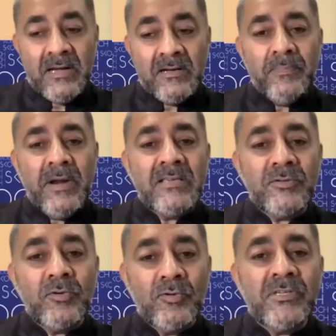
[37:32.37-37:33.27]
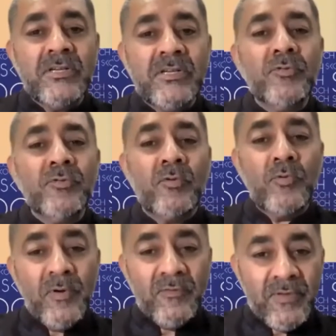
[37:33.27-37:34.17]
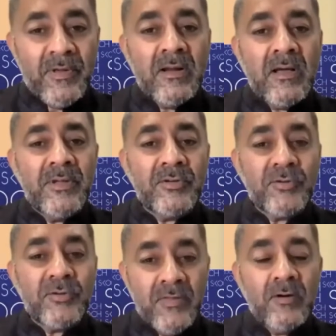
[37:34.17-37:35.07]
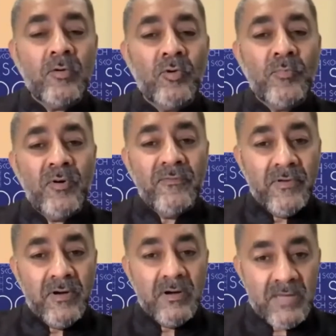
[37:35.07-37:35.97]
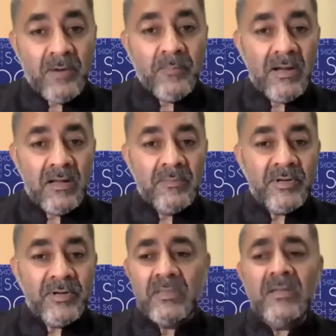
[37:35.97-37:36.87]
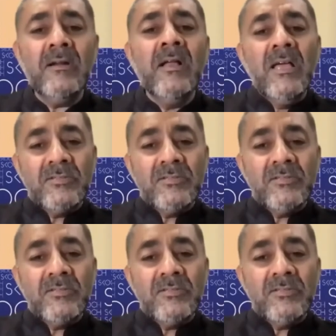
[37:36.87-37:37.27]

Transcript: enterprise grows into a group of women coming together or group of young men coming together.